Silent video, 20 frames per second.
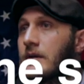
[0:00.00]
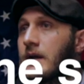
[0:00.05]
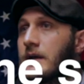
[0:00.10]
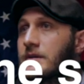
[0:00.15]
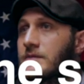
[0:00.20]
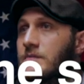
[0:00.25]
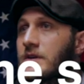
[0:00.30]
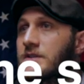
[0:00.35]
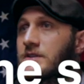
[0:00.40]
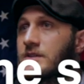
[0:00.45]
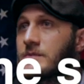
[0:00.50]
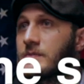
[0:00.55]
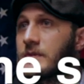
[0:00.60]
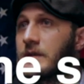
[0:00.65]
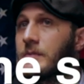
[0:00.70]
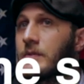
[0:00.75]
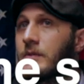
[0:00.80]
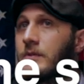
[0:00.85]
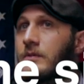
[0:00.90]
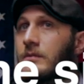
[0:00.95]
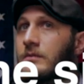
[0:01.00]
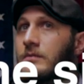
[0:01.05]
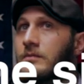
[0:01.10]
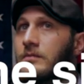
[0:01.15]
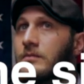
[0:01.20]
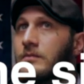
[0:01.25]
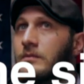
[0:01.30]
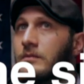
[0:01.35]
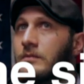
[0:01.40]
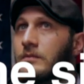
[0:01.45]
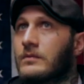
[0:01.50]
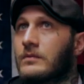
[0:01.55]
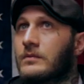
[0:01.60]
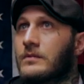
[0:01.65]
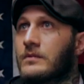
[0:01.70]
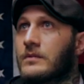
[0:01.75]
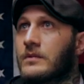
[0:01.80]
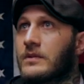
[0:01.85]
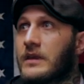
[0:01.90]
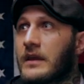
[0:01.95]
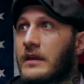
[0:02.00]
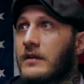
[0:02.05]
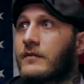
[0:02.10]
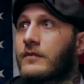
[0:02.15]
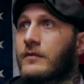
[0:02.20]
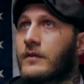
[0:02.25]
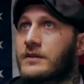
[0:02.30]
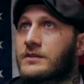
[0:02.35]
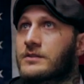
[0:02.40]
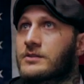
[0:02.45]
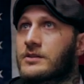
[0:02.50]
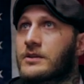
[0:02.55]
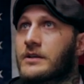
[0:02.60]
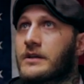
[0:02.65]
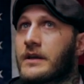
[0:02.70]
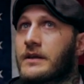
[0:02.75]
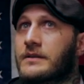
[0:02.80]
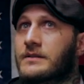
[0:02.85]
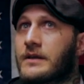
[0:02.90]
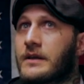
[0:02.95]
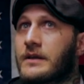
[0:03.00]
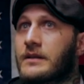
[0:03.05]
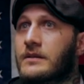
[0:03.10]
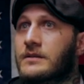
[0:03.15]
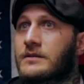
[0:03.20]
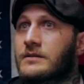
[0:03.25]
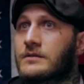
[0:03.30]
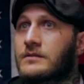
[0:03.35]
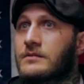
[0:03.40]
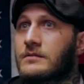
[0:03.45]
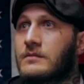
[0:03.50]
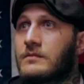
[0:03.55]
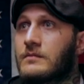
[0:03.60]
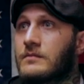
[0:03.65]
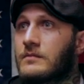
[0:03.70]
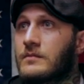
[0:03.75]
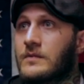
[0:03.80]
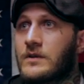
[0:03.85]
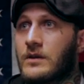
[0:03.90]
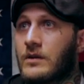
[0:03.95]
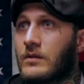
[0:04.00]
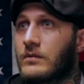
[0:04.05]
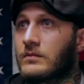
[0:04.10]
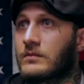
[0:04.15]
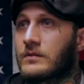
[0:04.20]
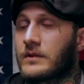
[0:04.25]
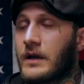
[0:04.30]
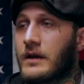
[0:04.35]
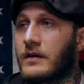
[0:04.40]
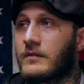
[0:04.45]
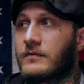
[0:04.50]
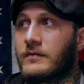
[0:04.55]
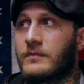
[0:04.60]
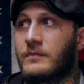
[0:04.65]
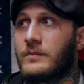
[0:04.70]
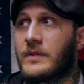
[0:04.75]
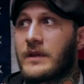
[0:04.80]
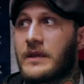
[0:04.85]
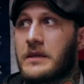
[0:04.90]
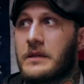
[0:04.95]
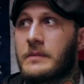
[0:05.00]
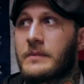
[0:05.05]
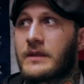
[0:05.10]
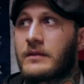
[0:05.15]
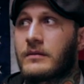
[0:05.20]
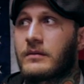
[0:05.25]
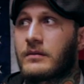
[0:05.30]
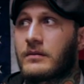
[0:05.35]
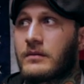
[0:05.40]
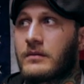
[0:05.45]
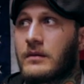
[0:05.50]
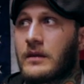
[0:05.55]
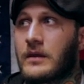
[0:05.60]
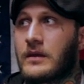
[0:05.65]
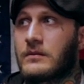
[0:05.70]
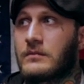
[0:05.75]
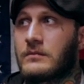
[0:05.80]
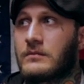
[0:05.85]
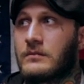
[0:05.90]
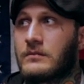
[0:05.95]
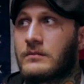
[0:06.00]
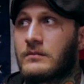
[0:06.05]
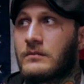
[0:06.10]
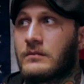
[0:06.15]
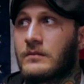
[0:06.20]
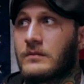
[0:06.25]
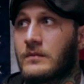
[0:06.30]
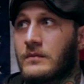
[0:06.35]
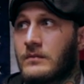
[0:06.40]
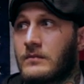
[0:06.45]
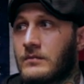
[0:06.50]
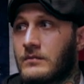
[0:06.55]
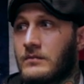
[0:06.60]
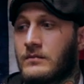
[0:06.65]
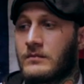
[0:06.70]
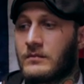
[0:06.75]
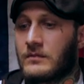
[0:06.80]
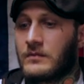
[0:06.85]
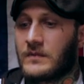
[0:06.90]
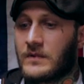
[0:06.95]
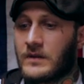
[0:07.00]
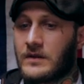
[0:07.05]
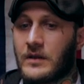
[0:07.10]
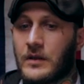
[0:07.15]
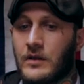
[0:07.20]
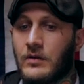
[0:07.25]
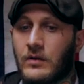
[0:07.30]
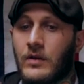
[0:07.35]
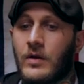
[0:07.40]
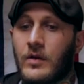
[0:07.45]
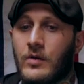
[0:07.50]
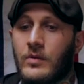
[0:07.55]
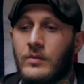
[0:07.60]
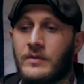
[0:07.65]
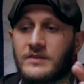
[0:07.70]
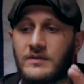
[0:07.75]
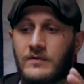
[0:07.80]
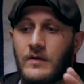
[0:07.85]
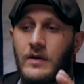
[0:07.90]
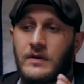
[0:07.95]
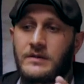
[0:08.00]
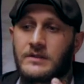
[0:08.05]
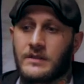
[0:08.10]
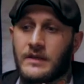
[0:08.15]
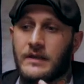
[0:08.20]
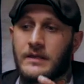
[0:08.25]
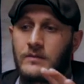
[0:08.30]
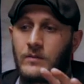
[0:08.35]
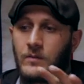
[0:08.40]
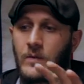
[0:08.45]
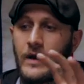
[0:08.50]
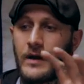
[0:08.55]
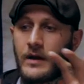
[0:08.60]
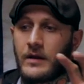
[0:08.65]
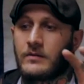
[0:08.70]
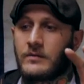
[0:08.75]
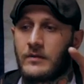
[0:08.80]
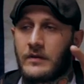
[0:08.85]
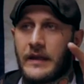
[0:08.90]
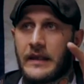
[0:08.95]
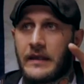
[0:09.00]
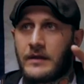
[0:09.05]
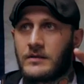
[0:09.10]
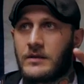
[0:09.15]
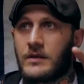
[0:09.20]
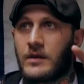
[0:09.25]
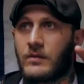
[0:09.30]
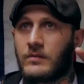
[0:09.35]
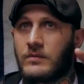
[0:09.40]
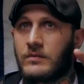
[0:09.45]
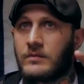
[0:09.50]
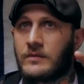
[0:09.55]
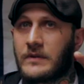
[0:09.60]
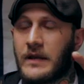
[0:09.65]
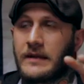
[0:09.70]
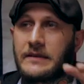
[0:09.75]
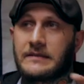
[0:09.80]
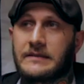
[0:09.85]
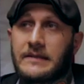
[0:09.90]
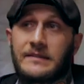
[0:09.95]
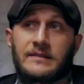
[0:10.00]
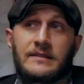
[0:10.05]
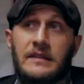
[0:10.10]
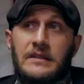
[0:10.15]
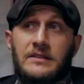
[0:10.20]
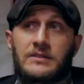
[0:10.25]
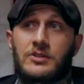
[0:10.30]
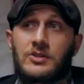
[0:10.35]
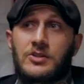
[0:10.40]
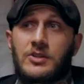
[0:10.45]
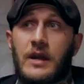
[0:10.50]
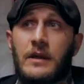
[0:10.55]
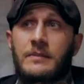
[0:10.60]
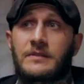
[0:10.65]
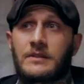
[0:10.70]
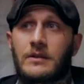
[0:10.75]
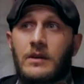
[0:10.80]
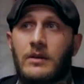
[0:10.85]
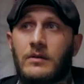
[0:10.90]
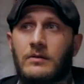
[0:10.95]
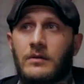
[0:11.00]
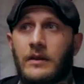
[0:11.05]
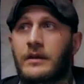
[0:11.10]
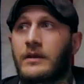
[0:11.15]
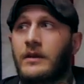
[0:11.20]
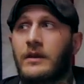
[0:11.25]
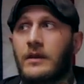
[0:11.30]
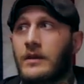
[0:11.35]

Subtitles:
As much as people think of Frith Street as like this, you know, kind of behemoth in the globe as far as like where, like, you know, kind of destination shops go, like,